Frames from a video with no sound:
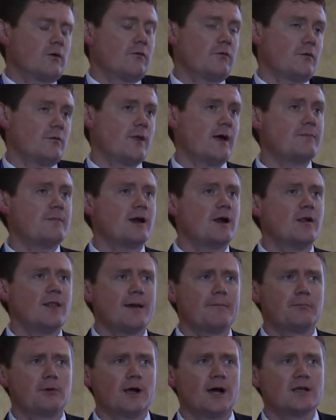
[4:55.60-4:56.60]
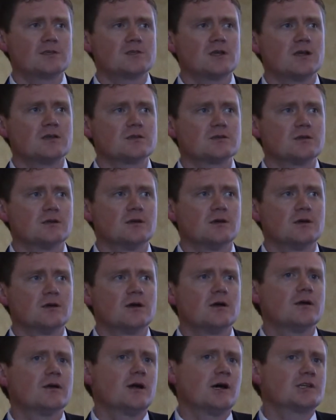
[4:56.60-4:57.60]
for that matter, that process.
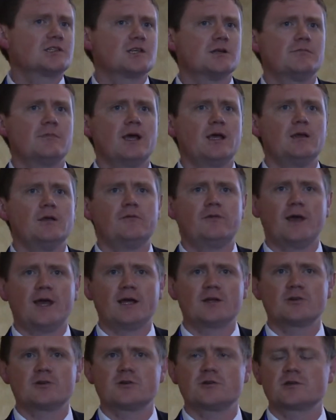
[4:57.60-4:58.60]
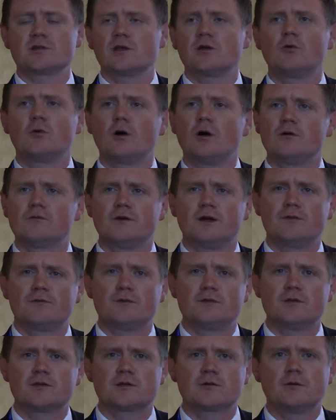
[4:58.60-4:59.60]
Custom manufacturers can qualify
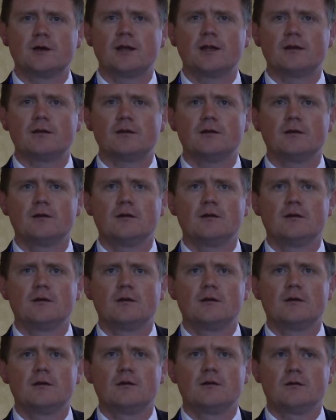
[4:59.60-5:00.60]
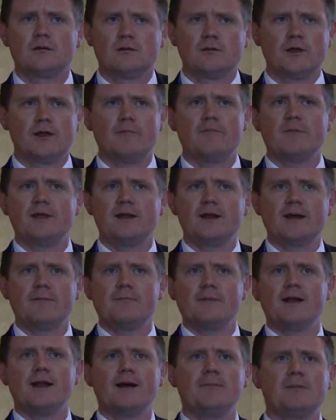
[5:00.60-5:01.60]
for this credit. They
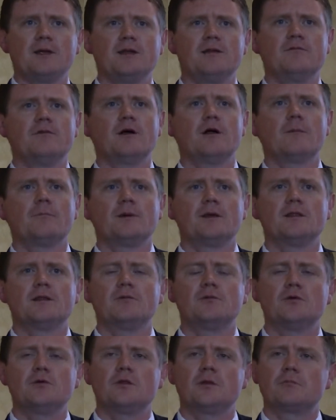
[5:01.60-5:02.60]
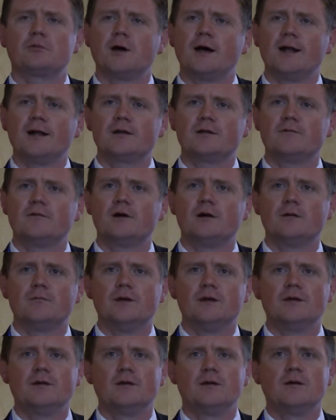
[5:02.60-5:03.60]
may not be doing the product
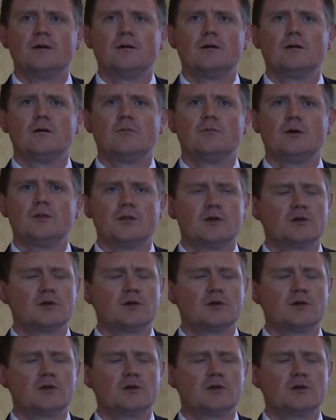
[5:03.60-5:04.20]
development, but